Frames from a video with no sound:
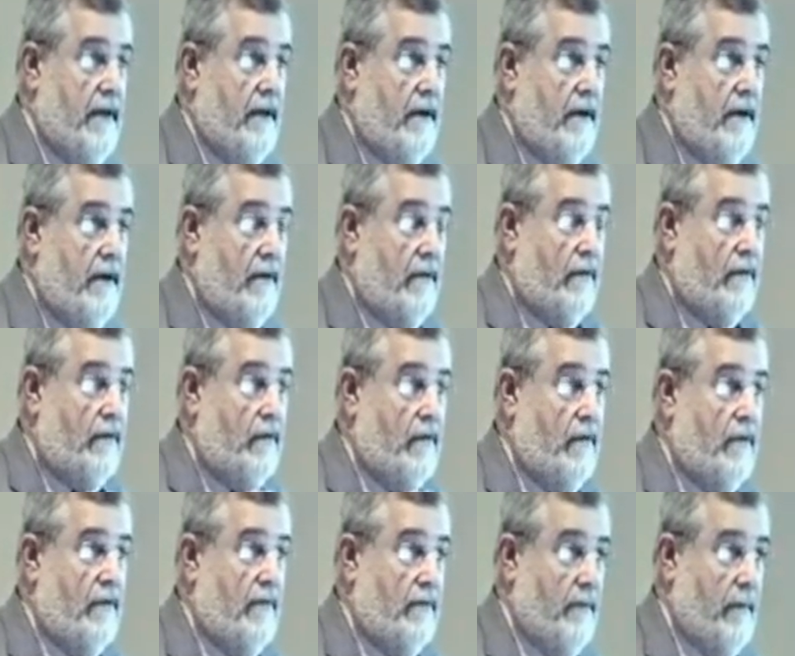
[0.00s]
you don't
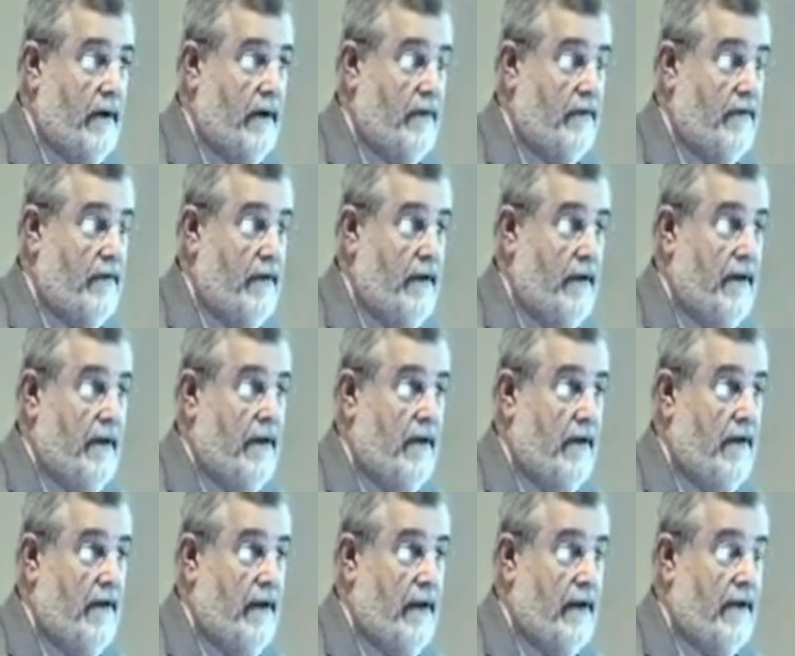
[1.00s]
do as much, you
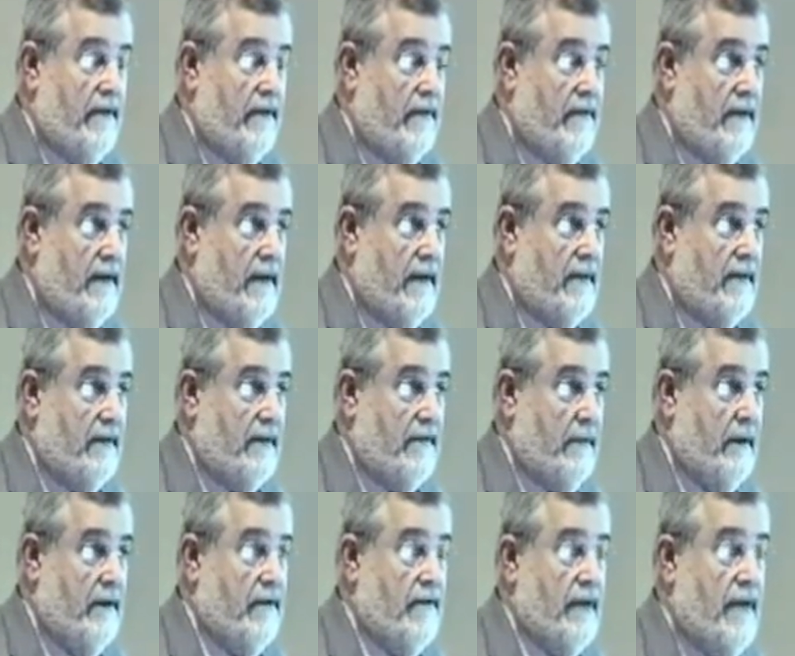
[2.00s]
don't exercise as
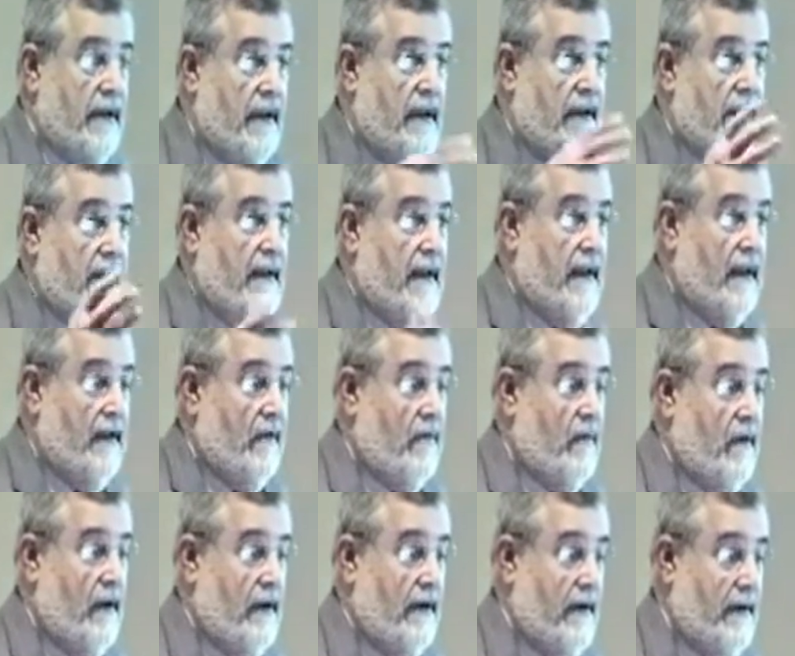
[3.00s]
much, and you gain
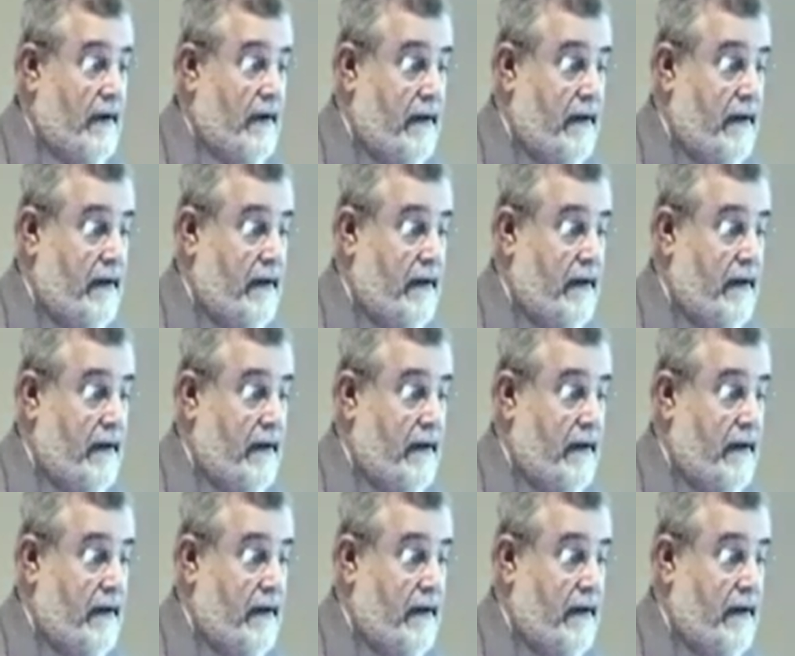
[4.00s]
weight.